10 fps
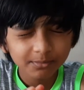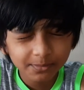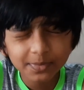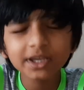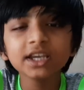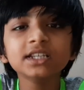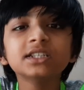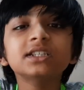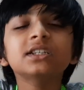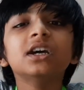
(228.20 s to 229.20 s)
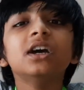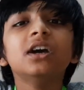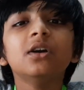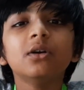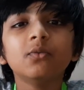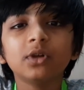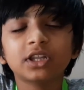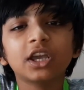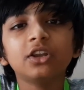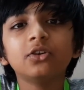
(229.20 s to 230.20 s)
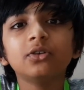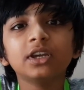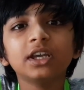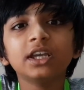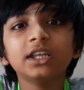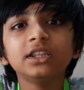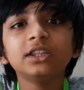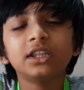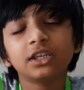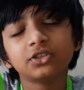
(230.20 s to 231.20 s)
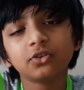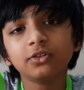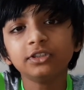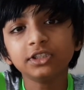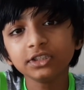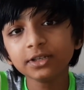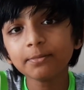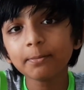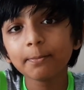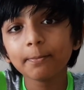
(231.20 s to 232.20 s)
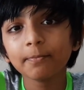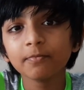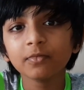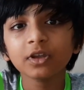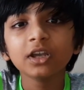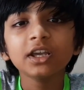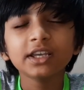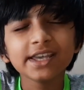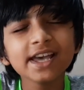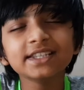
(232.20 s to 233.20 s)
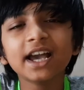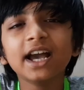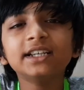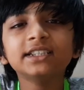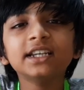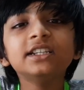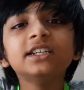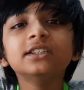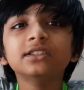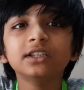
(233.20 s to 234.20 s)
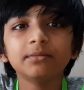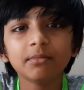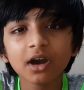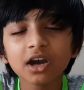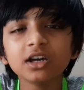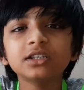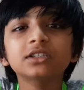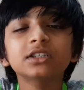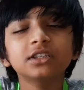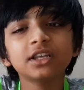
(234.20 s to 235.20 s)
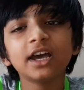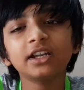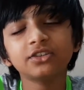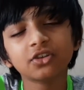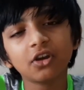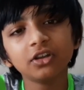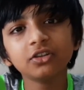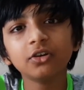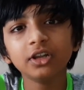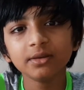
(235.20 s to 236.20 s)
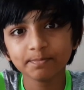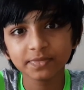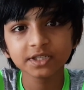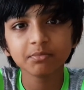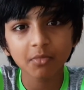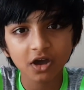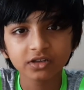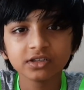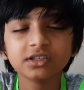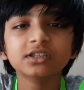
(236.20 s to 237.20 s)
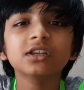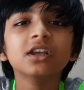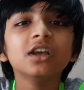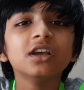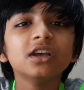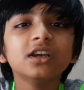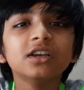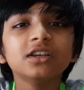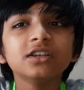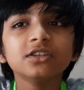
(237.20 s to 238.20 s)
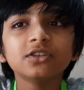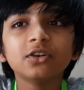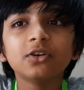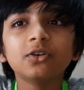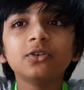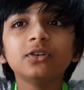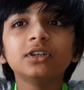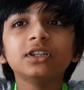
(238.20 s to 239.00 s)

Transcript: biggest volcano in the solar system? Yes, guys, it is in Mars, and it's called Olympus Mons. So